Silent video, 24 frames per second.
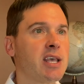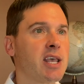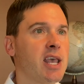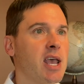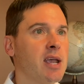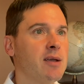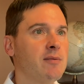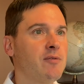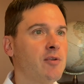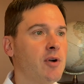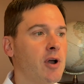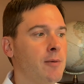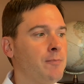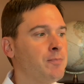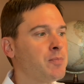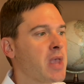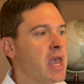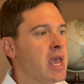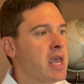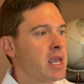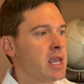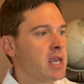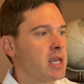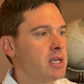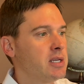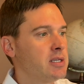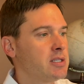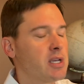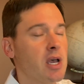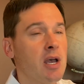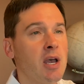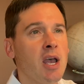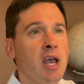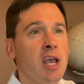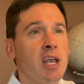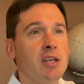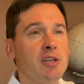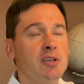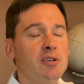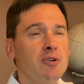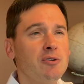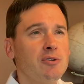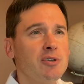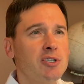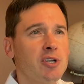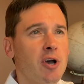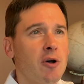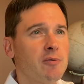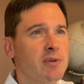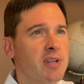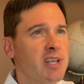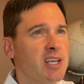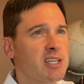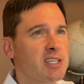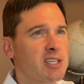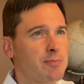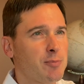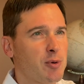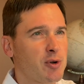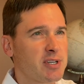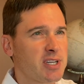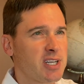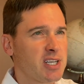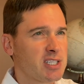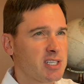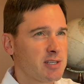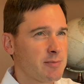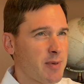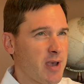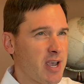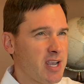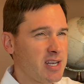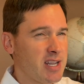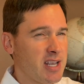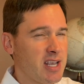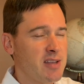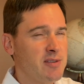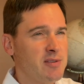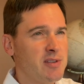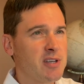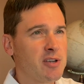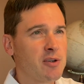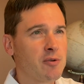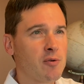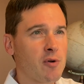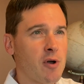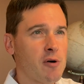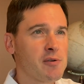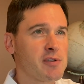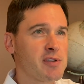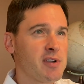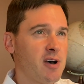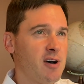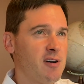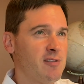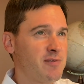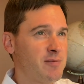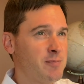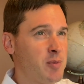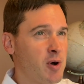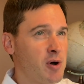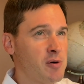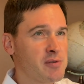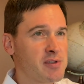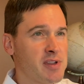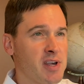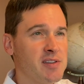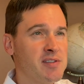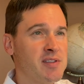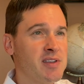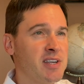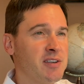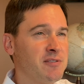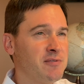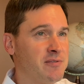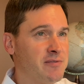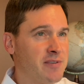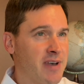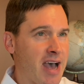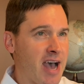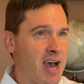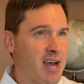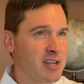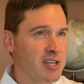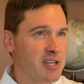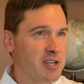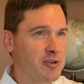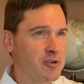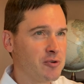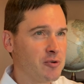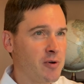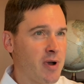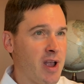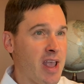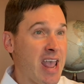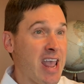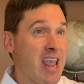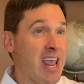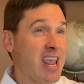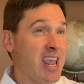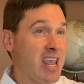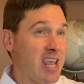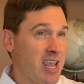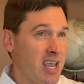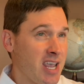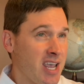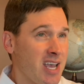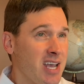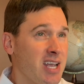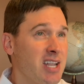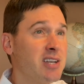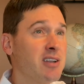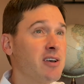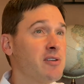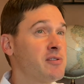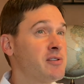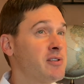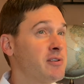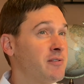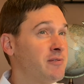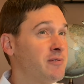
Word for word: came from, is you don't get to participate in the growth of both the value and the